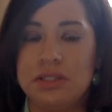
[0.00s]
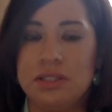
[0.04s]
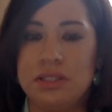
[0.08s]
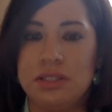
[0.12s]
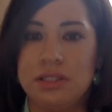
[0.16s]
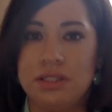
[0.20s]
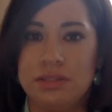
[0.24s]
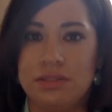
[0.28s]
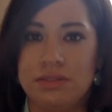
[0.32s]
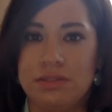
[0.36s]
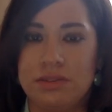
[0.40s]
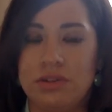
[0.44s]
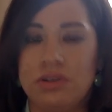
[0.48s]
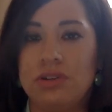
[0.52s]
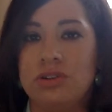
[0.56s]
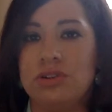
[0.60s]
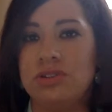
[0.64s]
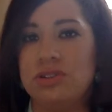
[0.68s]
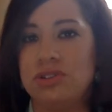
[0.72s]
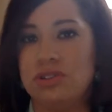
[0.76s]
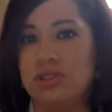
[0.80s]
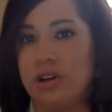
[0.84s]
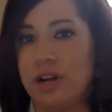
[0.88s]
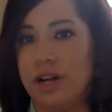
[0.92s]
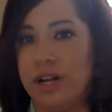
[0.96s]

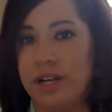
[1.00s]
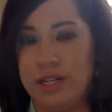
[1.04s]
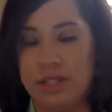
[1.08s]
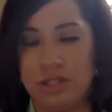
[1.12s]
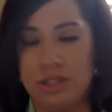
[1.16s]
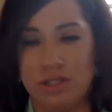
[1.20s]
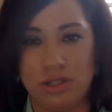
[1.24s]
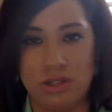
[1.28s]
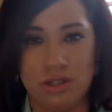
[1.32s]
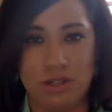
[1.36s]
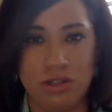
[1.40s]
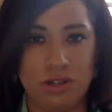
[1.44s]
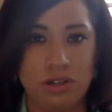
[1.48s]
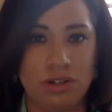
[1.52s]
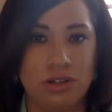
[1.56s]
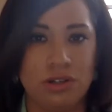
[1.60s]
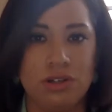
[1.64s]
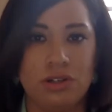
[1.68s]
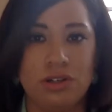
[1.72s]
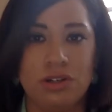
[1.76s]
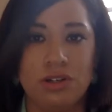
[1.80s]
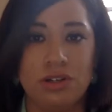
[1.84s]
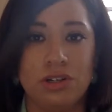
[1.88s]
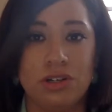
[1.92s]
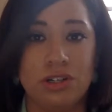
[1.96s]
difficult trying to
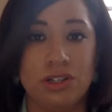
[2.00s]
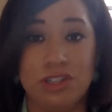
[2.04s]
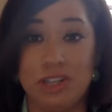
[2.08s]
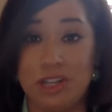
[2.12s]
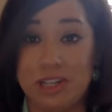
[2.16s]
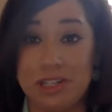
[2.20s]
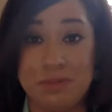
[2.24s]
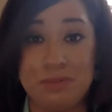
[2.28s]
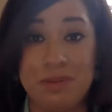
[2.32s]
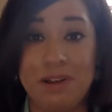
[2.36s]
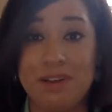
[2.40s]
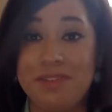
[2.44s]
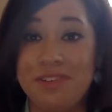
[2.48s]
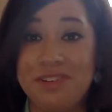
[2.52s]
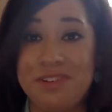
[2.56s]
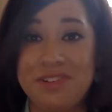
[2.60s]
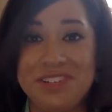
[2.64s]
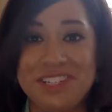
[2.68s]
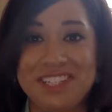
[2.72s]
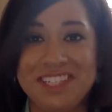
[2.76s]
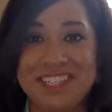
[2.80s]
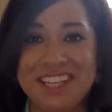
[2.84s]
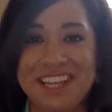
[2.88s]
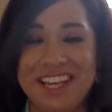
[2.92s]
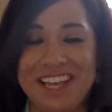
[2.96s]
adjust my
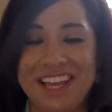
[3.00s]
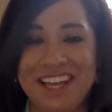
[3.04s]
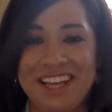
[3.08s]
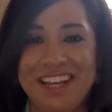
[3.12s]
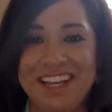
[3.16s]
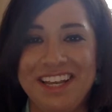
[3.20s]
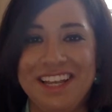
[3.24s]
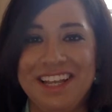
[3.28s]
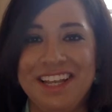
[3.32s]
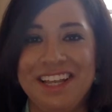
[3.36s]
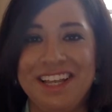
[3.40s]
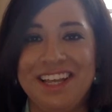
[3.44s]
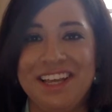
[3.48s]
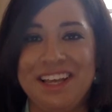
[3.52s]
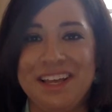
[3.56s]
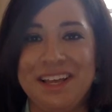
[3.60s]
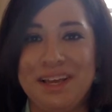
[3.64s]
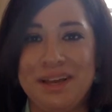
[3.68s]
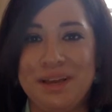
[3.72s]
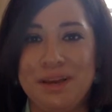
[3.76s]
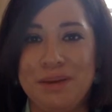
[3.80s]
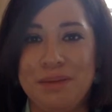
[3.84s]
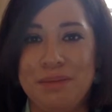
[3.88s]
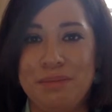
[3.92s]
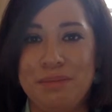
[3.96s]
focus again.
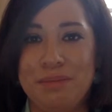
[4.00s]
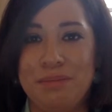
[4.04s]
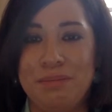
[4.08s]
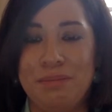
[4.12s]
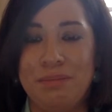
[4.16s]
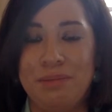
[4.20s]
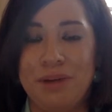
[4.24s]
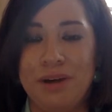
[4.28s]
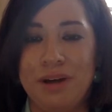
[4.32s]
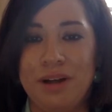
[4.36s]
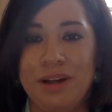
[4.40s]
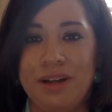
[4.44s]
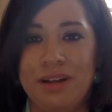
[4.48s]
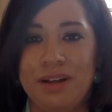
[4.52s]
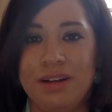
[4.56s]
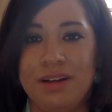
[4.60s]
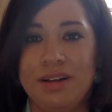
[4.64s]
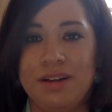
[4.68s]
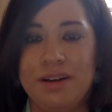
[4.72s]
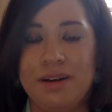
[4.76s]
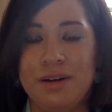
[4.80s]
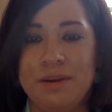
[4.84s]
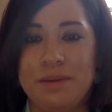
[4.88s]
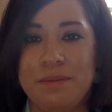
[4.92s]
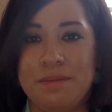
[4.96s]
But
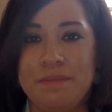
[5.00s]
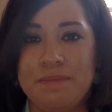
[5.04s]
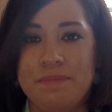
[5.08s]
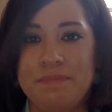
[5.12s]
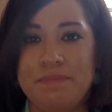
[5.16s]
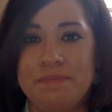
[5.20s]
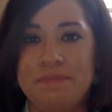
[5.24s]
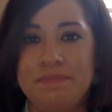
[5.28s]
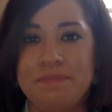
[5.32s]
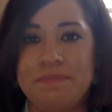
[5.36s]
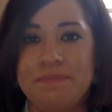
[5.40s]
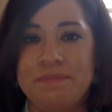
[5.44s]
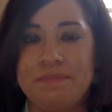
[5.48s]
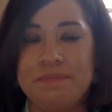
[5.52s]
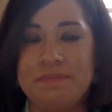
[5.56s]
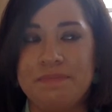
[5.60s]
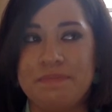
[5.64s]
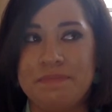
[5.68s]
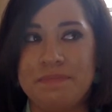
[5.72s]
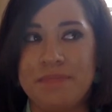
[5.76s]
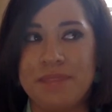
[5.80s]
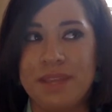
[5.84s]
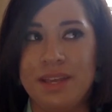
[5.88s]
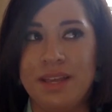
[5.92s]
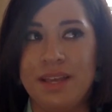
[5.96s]
I'm
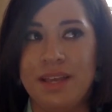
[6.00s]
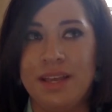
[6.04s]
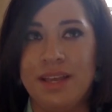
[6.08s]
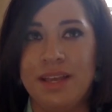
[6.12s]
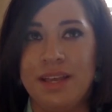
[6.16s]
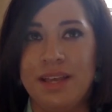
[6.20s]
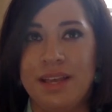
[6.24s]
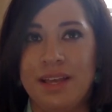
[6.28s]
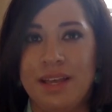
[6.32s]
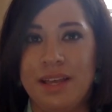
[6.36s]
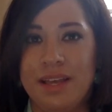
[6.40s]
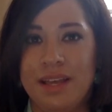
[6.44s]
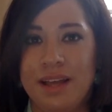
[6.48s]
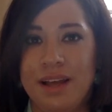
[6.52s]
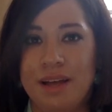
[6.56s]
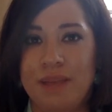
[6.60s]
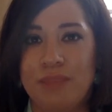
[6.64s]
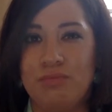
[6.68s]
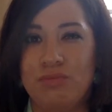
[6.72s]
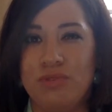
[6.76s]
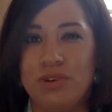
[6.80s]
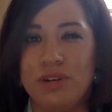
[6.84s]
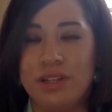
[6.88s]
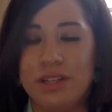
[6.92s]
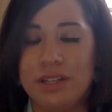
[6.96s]

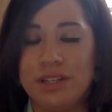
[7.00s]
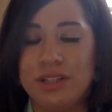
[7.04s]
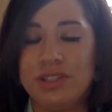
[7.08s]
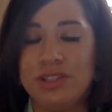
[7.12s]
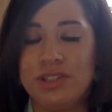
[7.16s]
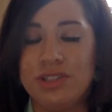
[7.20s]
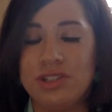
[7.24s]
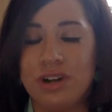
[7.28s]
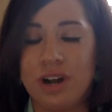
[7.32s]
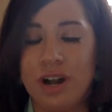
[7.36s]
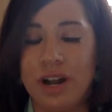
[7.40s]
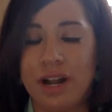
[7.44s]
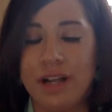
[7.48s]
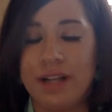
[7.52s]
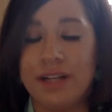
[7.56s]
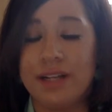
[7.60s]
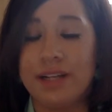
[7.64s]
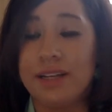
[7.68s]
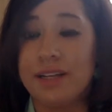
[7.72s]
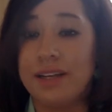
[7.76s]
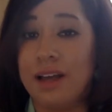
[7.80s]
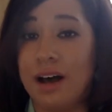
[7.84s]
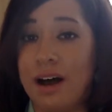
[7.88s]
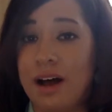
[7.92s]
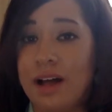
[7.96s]
really
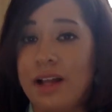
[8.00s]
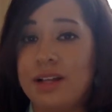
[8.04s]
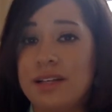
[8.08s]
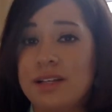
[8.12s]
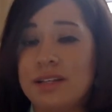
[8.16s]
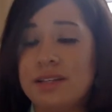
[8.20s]
trying not